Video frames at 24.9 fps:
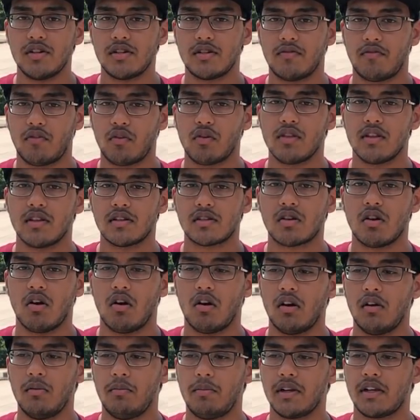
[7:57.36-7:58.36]
for this
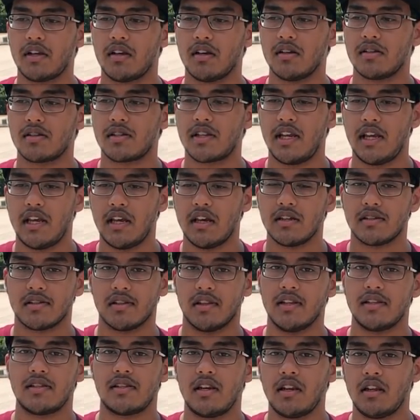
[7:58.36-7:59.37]
car because Kia is
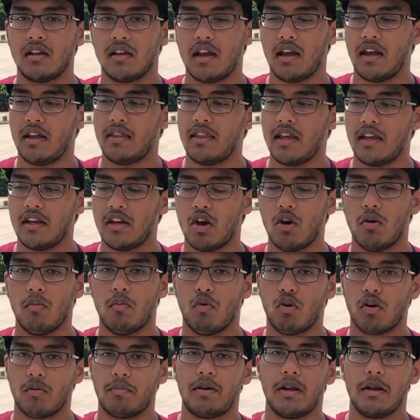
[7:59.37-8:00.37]
listening, and they know
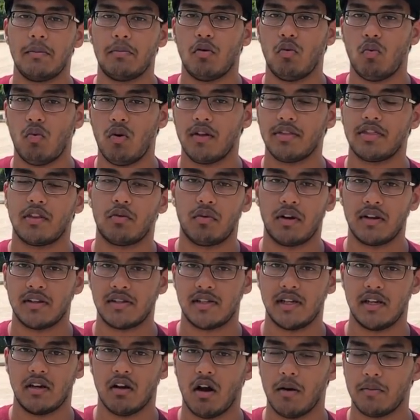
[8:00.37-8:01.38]
more people want the red
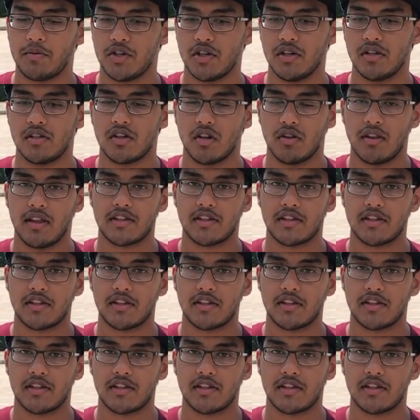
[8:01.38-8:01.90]
seat option. So that's